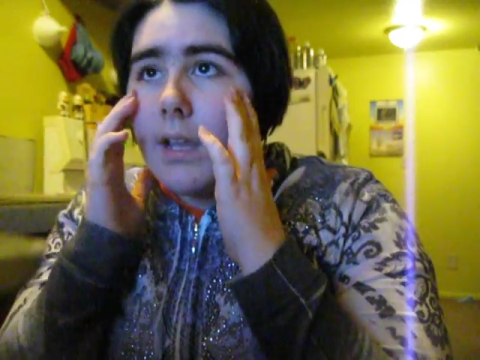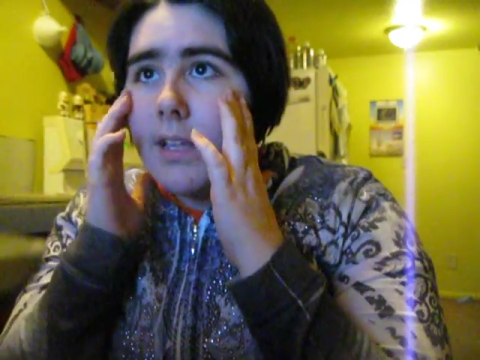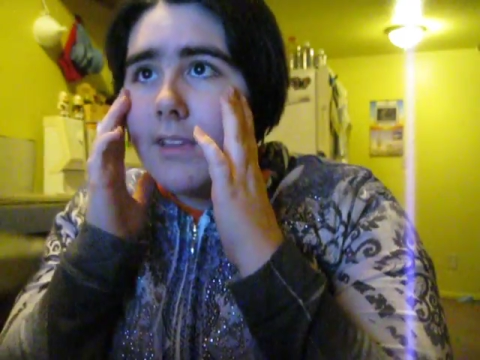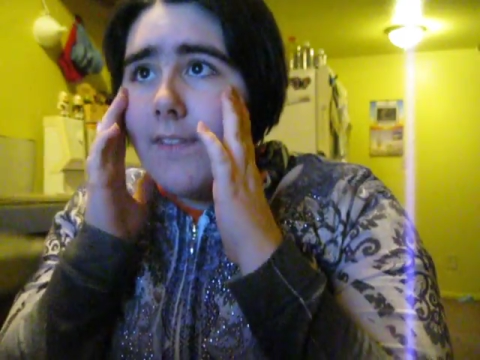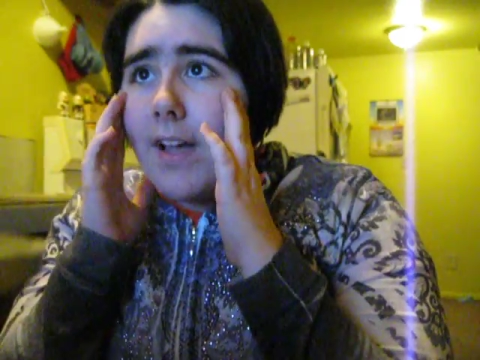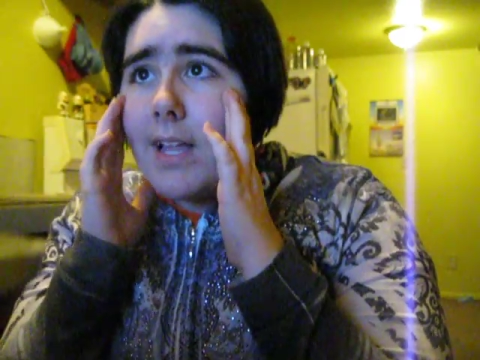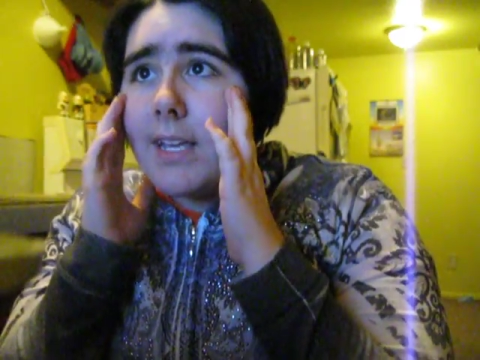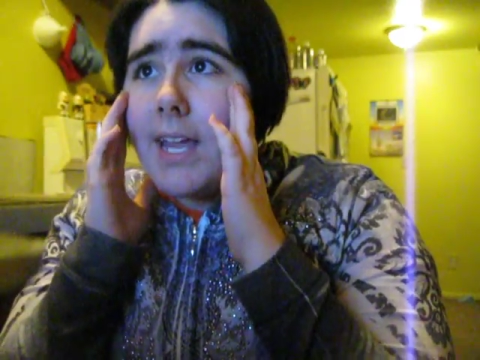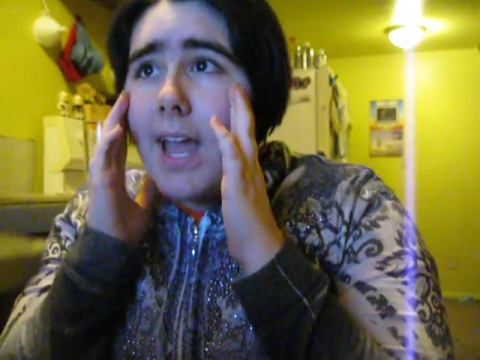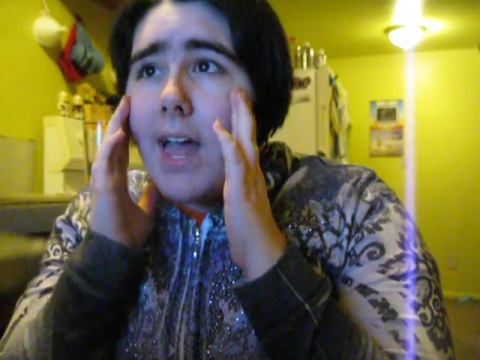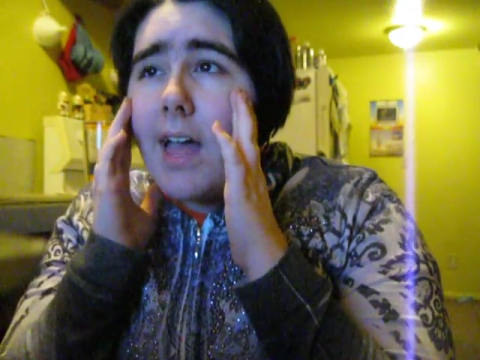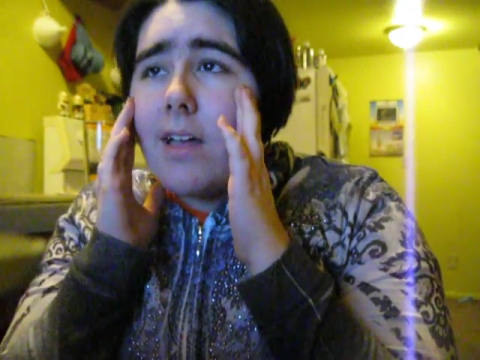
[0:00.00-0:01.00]
Funny
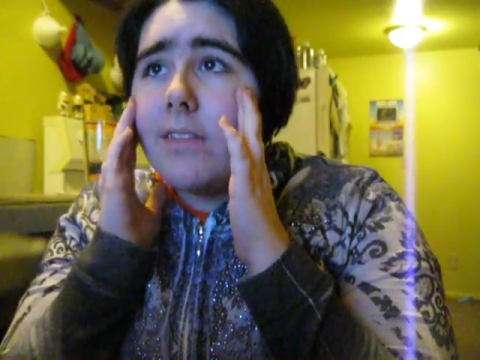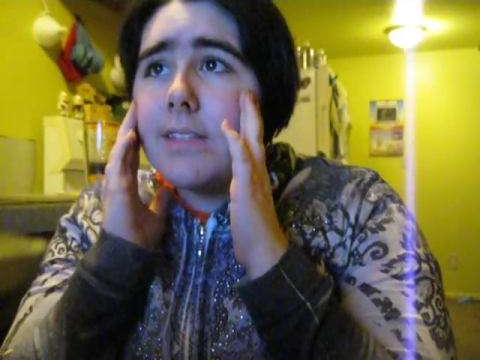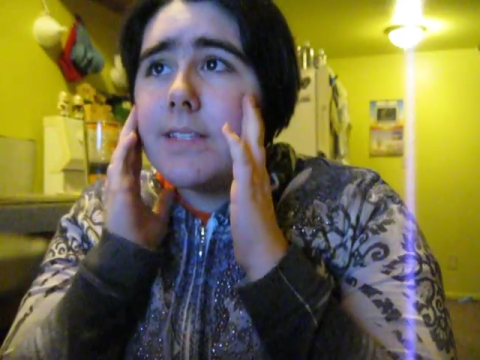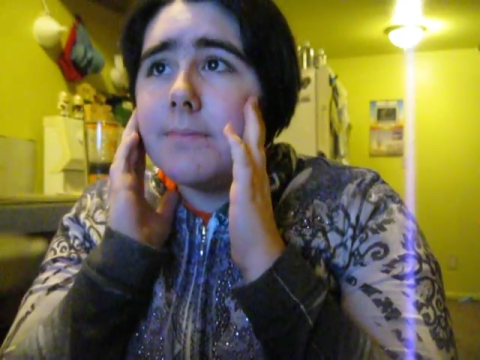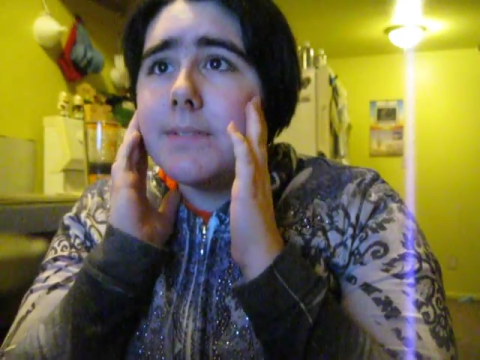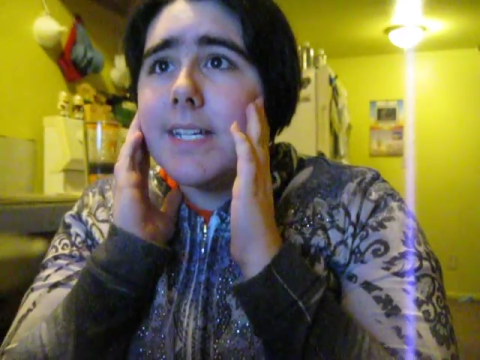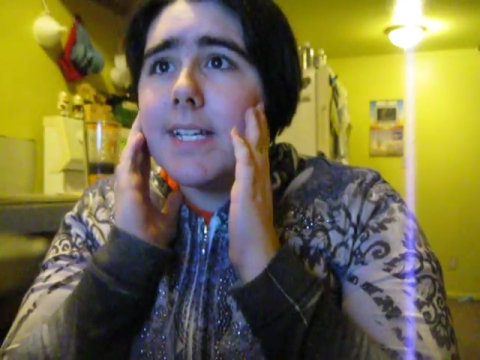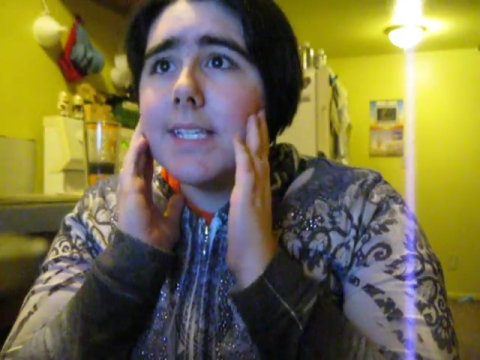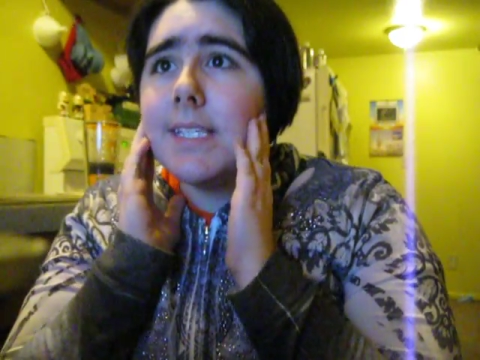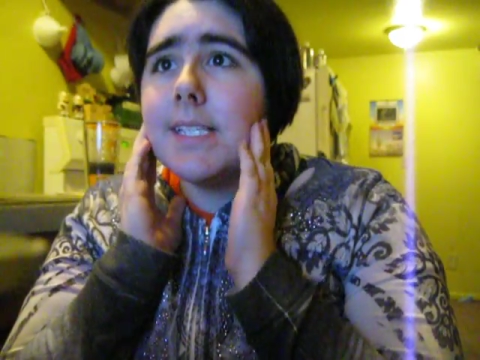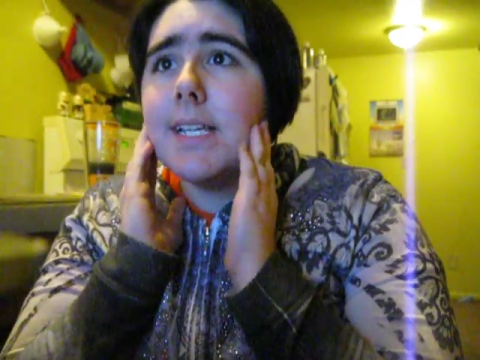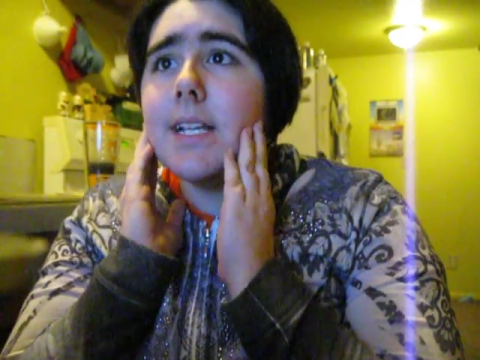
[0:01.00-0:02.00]
how some
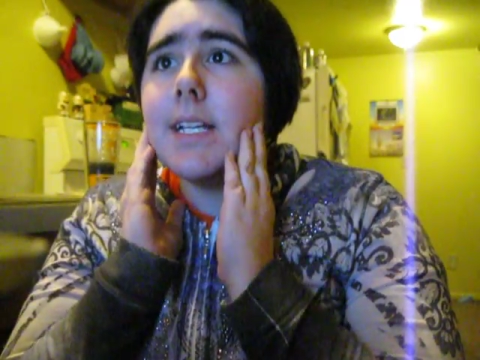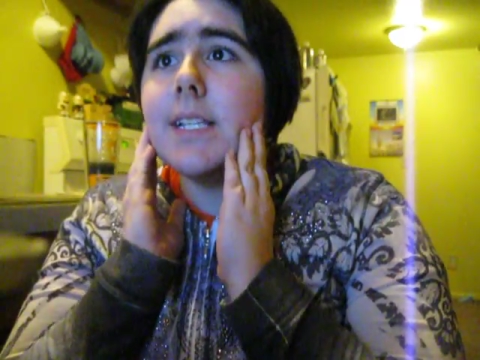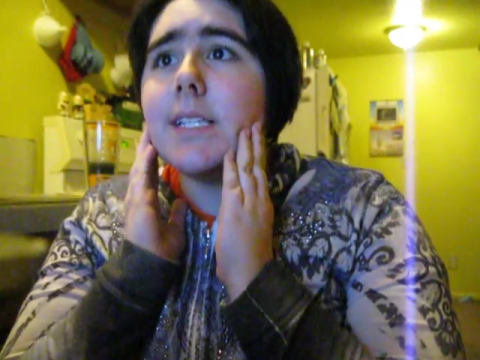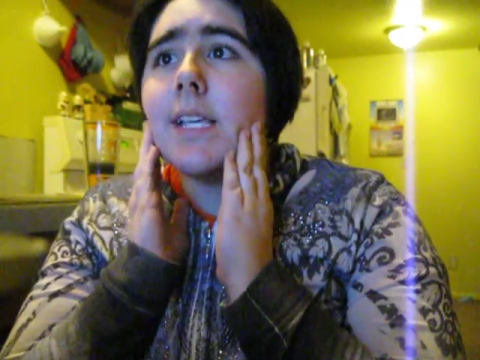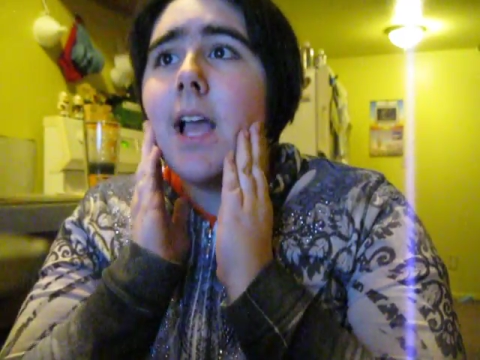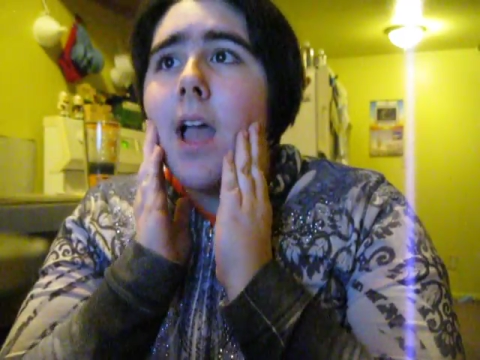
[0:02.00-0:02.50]
distance